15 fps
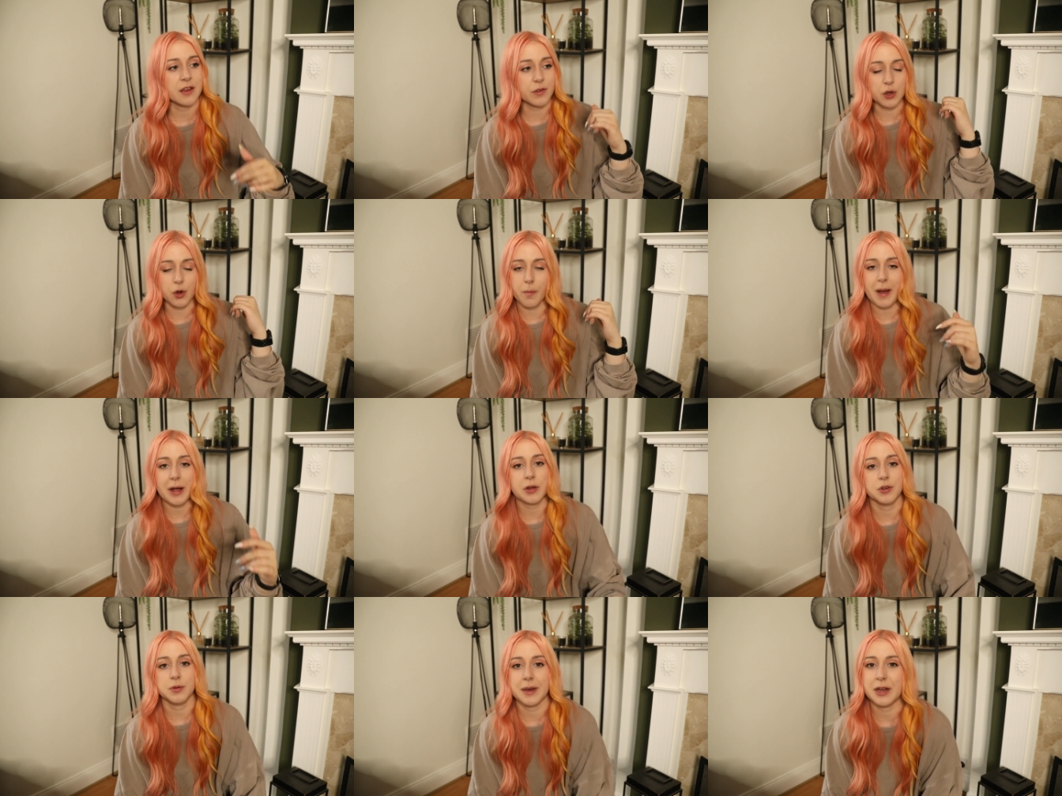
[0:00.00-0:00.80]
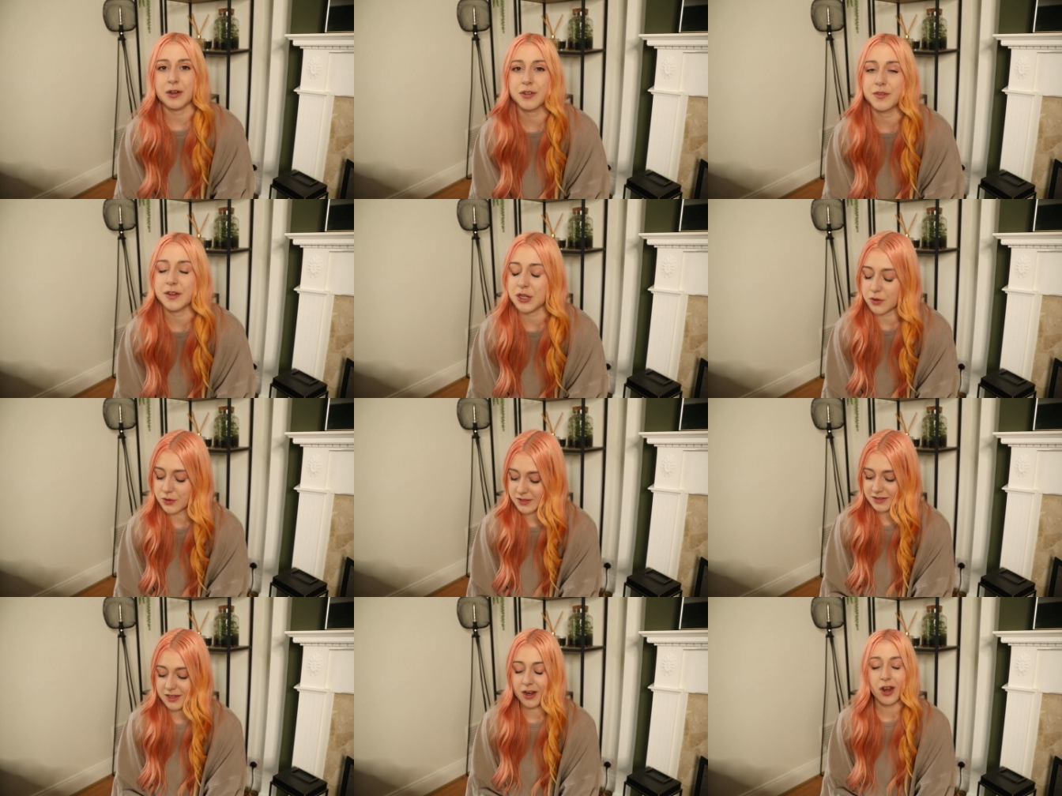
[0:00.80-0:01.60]
If you go back on all my old video,
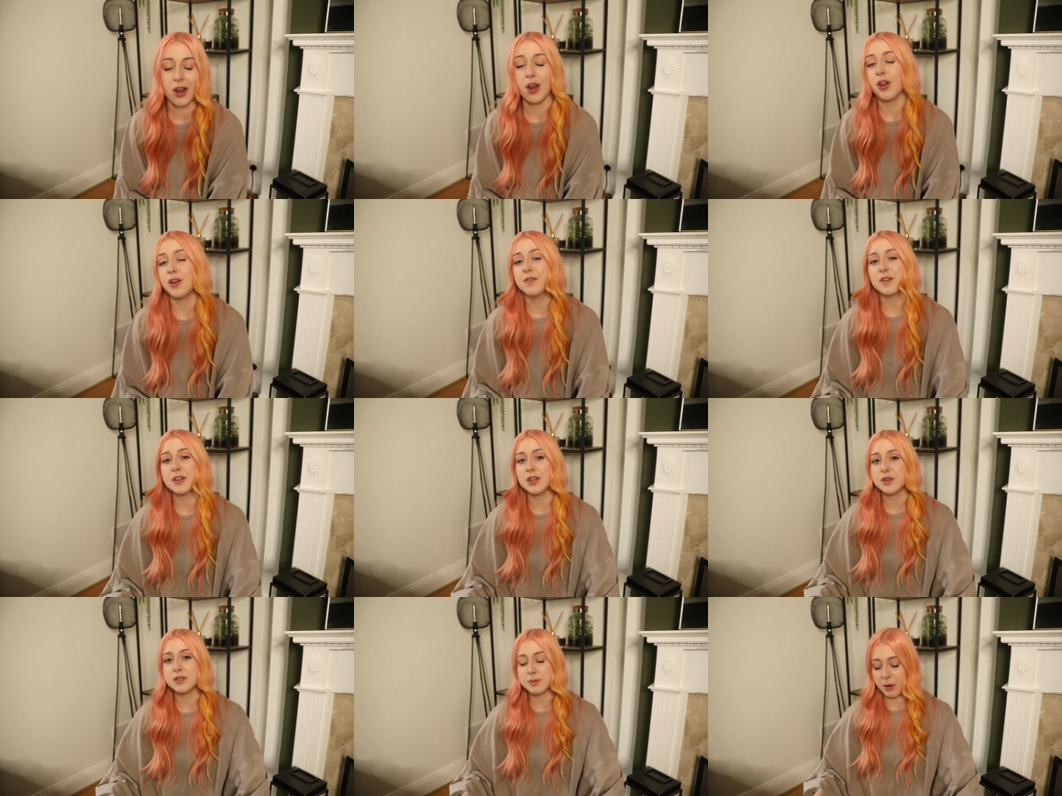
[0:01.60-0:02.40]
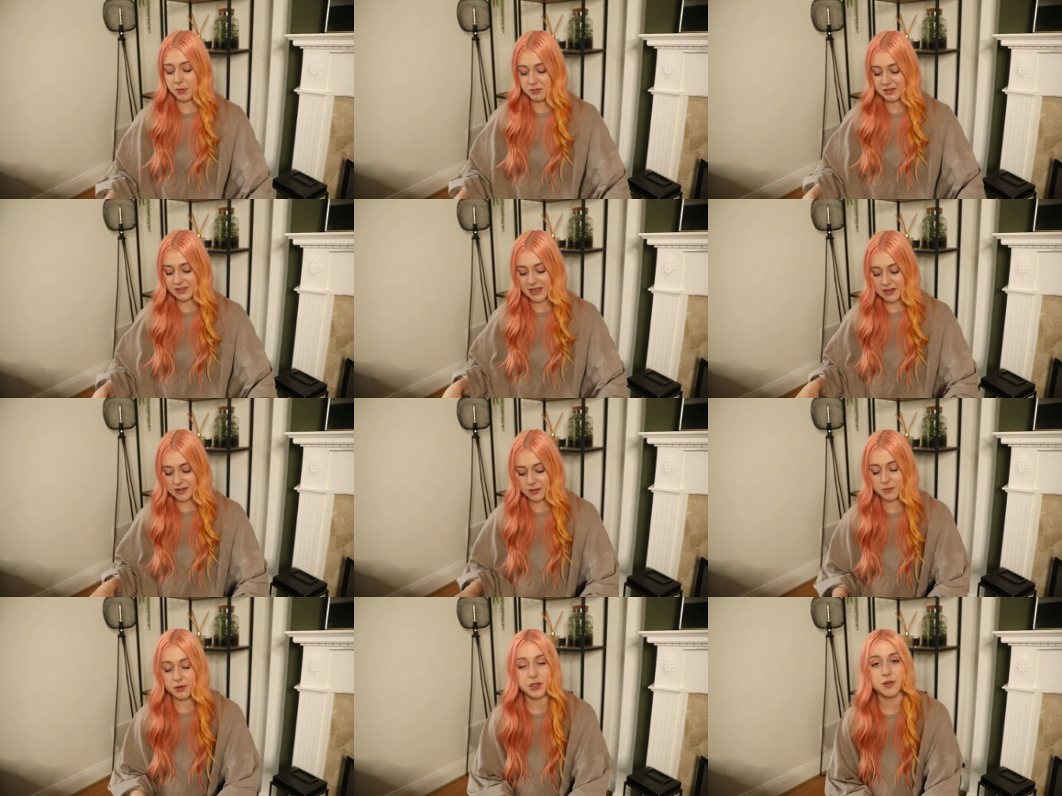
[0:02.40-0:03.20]
there's a lot of videos probably saying
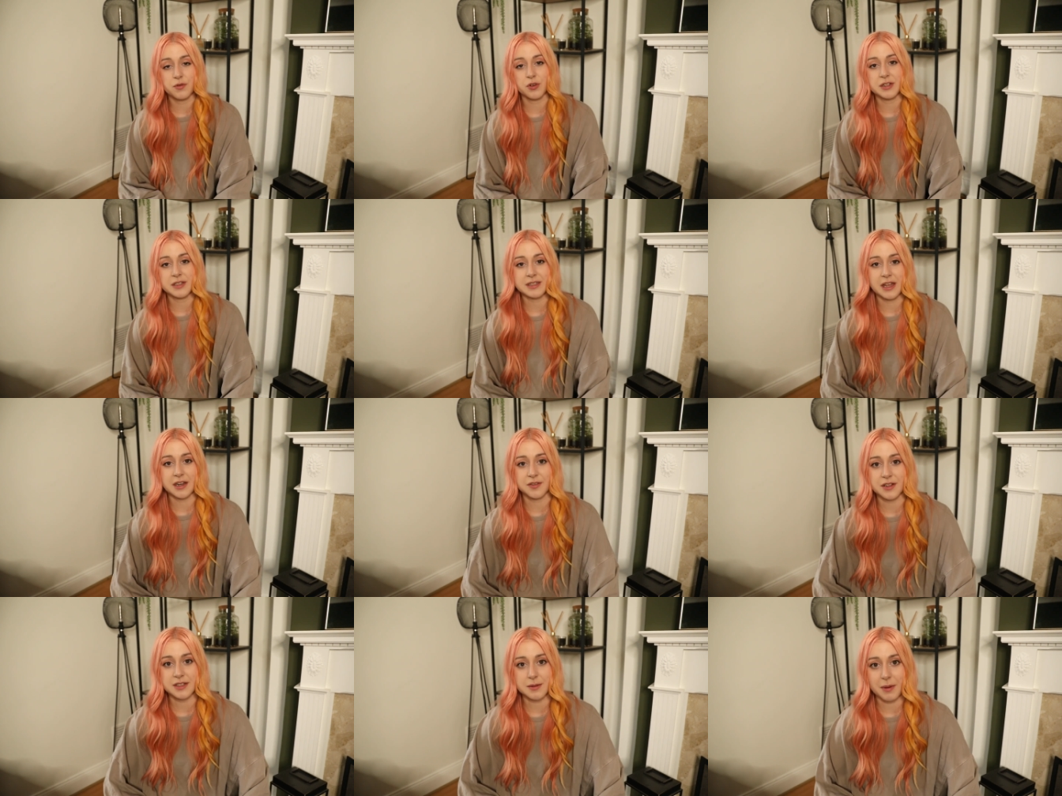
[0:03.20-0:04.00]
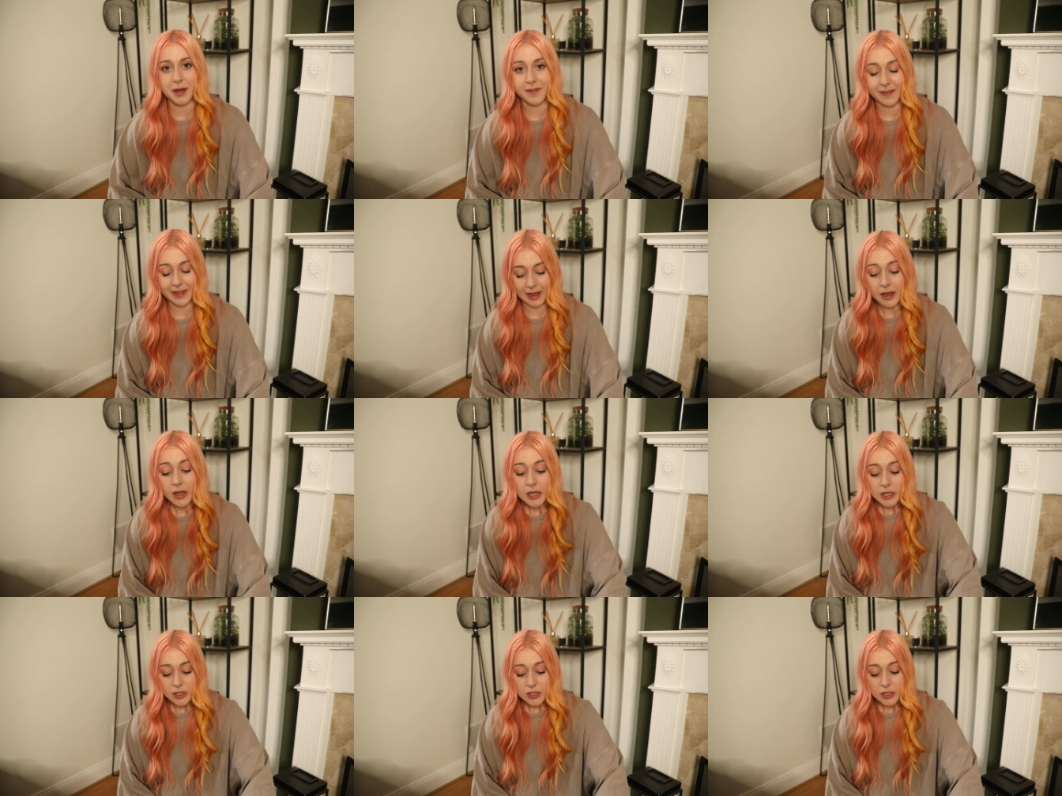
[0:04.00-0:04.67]
something you've already said if it's a bad thing.